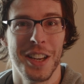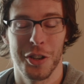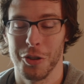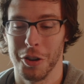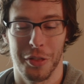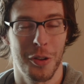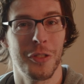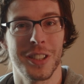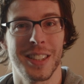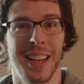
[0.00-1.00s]
You're gonna throw
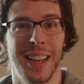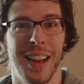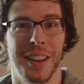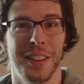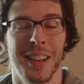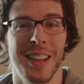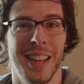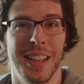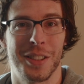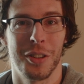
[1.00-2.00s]
this thing out,
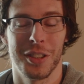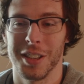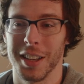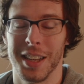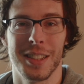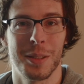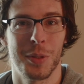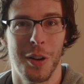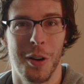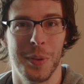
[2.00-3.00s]
it's gonna suck in some
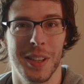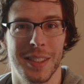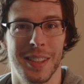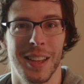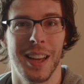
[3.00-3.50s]
zombies,